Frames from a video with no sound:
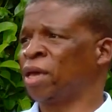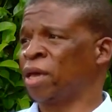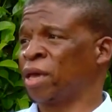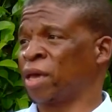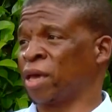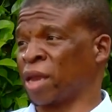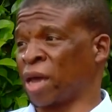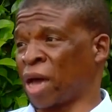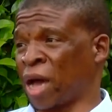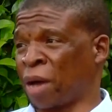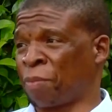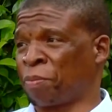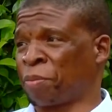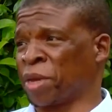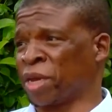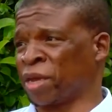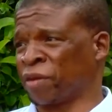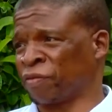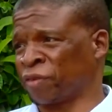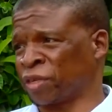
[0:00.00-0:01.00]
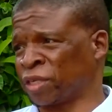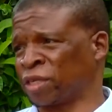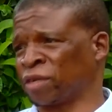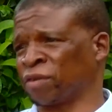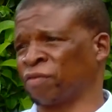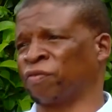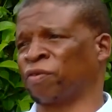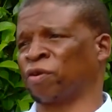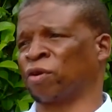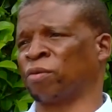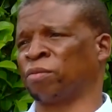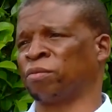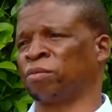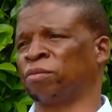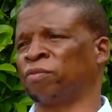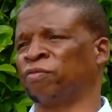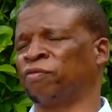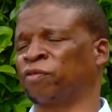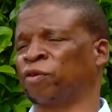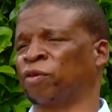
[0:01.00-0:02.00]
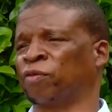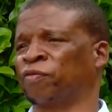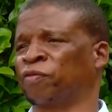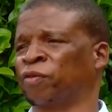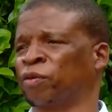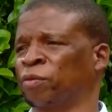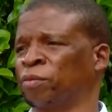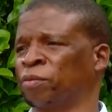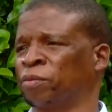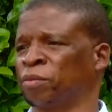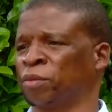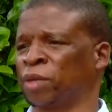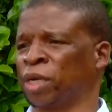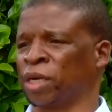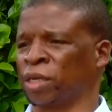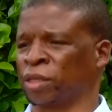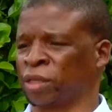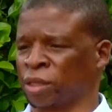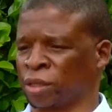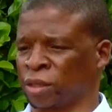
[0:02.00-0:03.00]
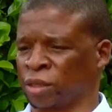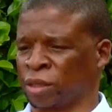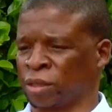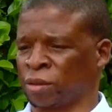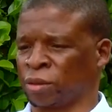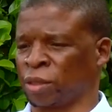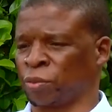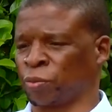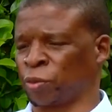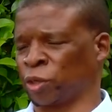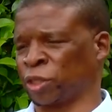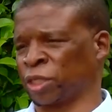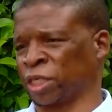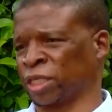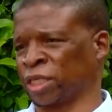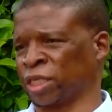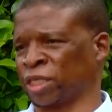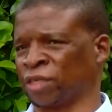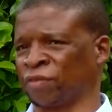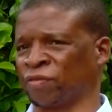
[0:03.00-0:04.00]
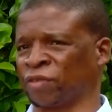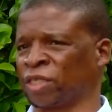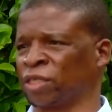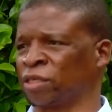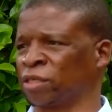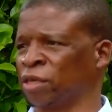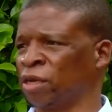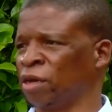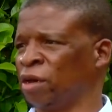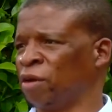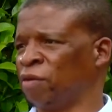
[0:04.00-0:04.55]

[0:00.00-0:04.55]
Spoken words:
and are benefiting from the project activities.